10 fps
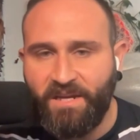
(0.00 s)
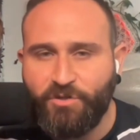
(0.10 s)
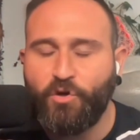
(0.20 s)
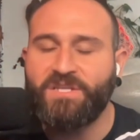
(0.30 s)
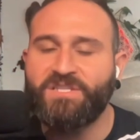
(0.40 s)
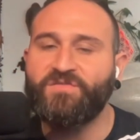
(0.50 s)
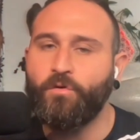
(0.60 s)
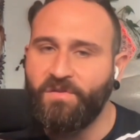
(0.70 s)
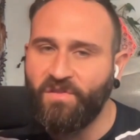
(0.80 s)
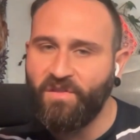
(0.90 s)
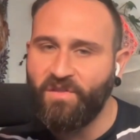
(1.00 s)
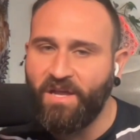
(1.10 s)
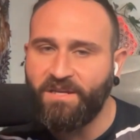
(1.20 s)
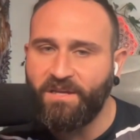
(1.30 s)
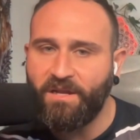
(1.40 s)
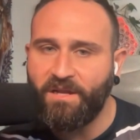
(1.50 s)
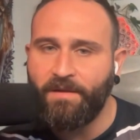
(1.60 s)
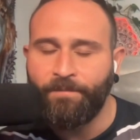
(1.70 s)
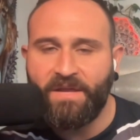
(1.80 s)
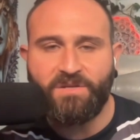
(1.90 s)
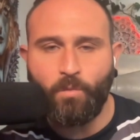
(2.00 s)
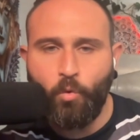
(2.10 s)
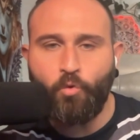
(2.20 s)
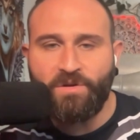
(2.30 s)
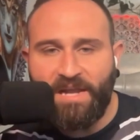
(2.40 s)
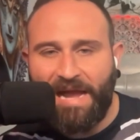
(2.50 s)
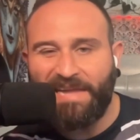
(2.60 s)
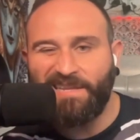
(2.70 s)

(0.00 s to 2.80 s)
and transforming the identity. It's a wounded